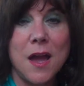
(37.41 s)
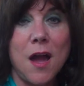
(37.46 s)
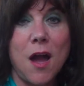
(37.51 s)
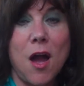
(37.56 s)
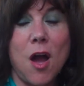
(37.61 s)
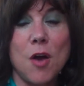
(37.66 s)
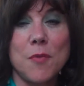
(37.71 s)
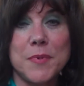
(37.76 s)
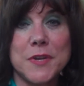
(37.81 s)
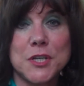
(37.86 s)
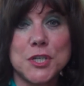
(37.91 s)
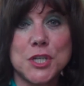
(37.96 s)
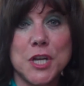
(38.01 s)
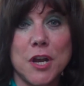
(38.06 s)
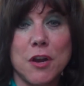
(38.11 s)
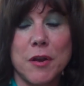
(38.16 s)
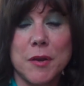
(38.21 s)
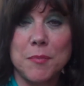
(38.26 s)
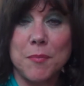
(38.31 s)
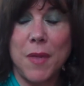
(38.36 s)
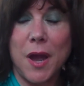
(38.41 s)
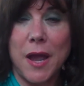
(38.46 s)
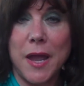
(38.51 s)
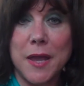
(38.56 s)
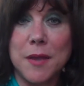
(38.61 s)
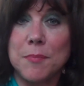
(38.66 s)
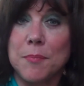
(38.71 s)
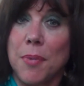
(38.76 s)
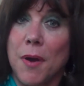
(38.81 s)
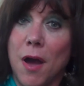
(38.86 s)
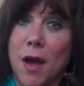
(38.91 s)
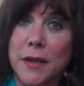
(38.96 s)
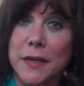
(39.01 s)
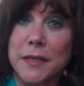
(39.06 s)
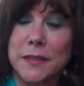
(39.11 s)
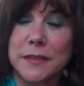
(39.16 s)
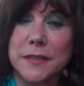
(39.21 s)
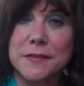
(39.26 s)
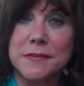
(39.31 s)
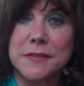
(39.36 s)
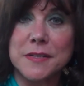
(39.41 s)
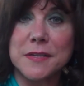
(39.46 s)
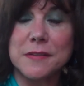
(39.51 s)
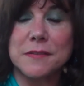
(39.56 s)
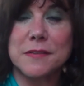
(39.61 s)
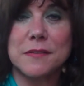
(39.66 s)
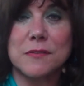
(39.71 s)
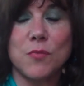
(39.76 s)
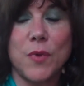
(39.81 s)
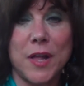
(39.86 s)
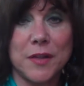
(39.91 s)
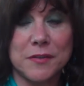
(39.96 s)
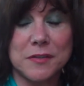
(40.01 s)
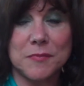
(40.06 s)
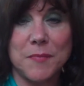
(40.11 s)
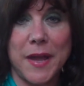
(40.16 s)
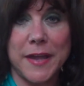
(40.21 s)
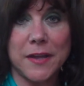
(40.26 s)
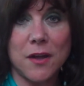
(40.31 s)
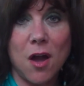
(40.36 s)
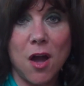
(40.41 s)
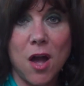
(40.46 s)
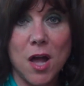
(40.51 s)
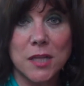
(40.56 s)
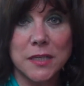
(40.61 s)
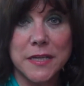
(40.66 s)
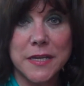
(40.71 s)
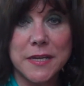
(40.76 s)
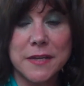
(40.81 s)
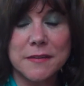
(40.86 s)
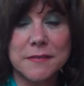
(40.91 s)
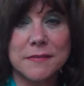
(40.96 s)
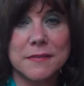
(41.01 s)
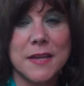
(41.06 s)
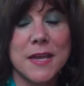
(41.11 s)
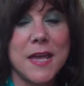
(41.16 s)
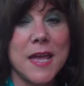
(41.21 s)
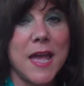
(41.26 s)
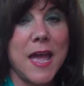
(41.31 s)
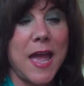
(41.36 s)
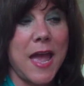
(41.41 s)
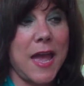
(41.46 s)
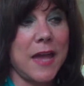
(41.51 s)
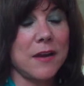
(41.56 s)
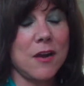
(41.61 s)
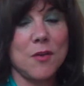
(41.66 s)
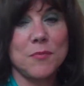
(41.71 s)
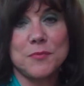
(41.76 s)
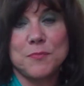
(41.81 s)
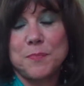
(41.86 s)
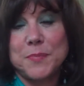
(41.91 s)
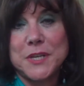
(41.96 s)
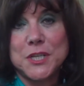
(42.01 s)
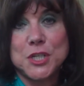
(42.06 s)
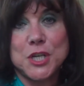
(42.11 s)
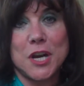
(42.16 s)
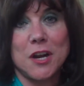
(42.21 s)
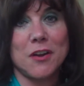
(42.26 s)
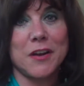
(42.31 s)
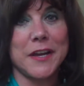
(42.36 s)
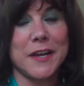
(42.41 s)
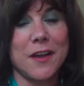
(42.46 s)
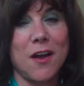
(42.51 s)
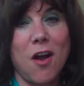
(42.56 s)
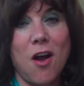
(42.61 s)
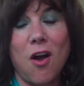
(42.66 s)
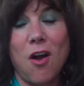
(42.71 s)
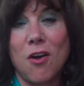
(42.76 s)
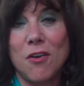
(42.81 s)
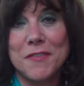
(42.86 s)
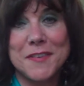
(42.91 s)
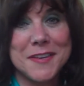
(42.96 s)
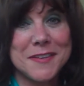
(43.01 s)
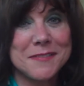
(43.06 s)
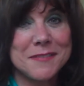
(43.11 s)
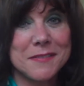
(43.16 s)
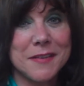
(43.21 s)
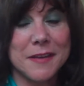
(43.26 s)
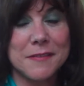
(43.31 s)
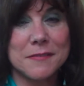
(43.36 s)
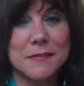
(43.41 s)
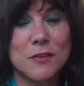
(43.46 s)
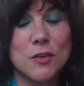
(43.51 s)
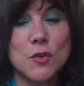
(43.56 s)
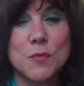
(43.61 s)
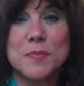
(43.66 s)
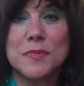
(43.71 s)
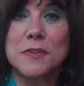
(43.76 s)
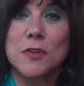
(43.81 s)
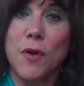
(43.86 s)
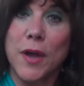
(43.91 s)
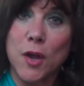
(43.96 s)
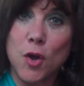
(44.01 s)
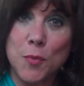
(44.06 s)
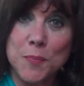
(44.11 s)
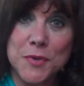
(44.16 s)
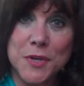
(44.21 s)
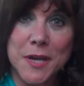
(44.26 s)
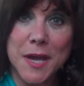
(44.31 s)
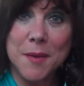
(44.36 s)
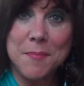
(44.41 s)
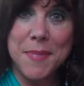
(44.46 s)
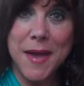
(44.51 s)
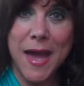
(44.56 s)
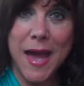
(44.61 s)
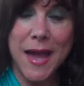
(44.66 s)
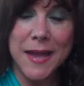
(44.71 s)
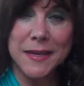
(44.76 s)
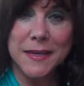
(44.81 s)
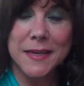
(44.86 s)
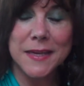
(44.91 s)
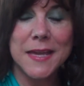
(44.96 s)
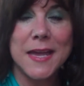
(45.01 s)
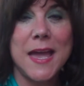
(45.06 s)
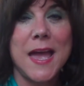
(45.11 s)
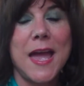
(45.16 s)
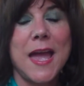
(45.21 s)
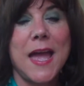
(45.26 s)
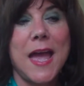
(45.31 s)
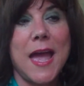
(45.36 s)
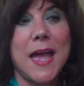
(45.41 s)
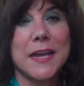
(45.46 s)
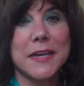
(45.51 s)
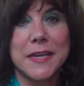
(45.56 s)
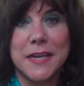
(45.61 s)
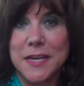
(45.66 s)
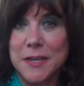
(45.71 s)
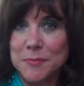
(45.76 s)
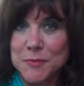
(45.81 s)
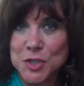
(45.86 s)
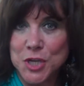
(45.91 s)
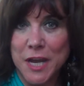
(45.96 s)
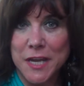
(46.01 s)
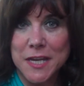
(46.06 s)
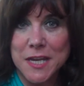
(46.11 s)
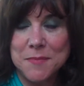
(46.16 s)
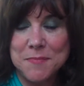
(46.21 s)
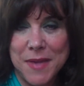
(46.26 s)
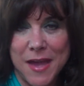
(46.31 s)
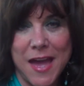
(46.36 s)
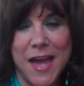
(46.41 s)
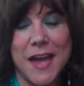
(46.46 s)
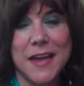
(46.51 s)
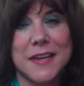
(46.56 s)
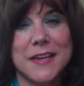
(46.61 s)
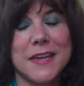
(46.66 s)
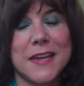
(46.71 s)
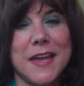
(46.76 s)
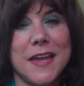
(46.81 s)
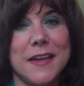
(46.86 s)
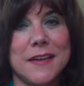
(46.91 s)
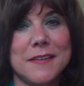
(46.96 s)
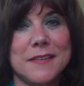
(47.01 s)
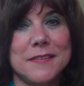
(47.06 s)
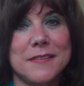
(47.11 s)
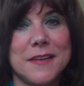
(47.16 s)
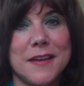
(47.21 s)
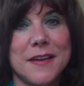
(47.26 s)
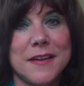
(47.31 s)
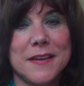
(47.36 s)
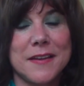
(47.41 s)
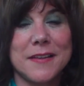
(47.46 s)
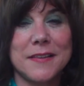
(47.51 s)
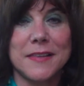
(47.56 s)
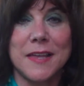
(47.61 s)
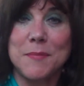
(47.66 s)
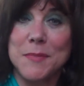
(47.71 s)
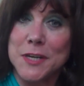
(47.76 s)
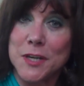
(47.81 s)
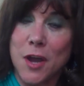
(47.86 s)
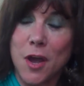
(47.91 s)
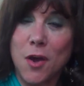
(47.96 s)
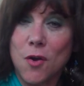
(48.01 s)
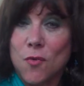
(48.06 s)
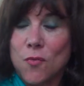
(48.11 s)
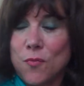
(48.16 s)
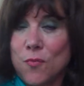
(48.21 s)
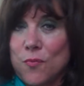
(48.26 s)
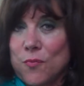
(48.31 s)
I'll be sharing my pocket listings as well as my colleagues, and I'll be sharing all the inside scoop. So I hope you come back, and keep checking back, and let me know.